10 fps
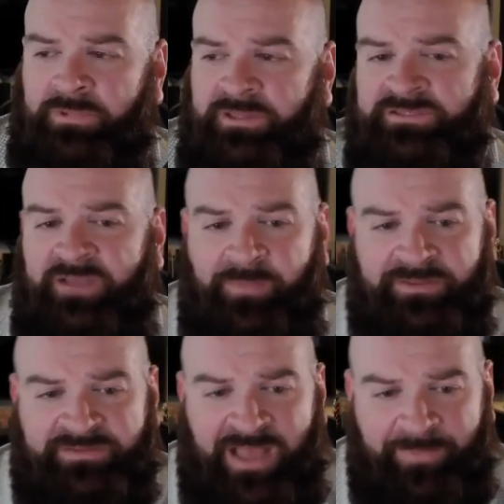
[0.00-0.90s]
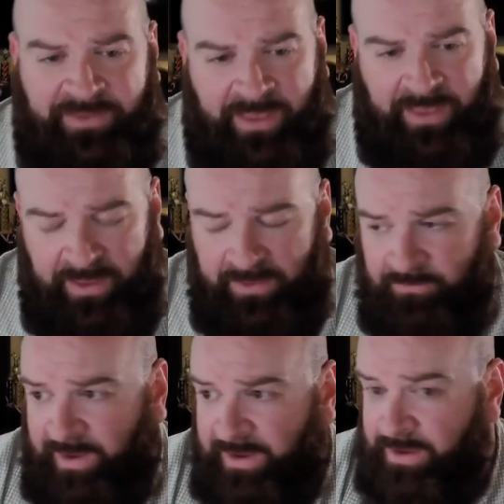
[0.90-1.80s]
But let's talk about the topic at
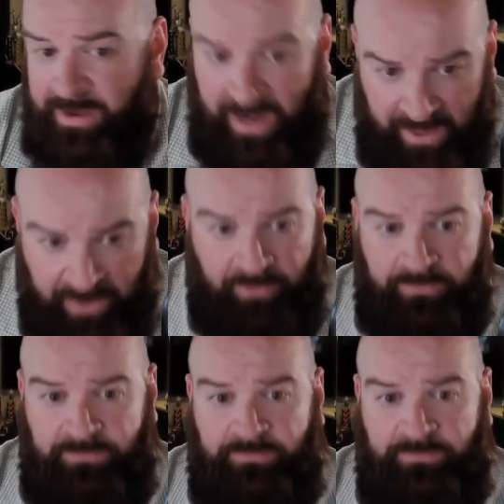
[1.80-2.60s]
hand right now.